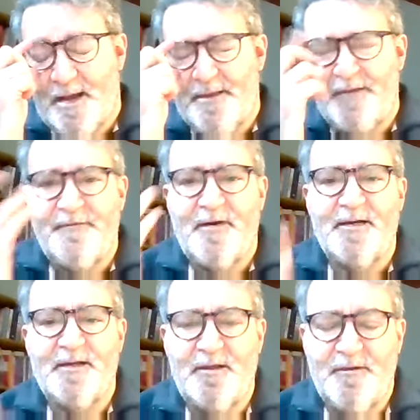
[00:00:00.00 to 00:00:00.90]
and then
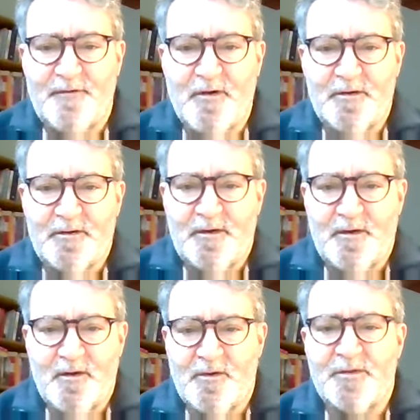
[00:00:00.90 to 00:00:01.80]
finding you've got
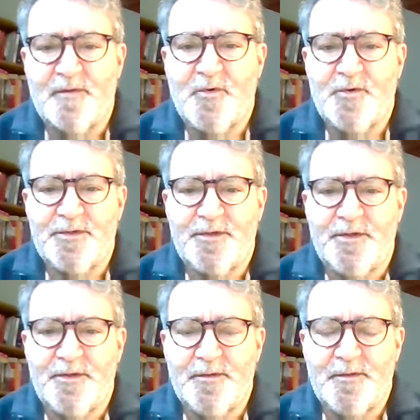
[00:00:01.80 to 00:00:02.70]
nothing more to
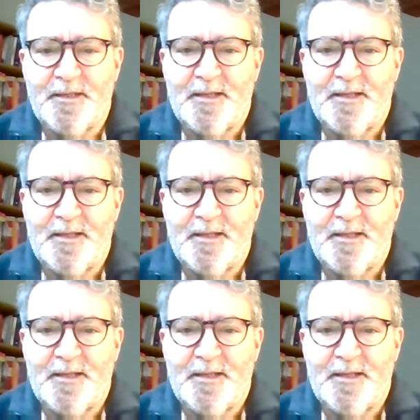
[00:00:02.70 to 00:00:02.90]
do.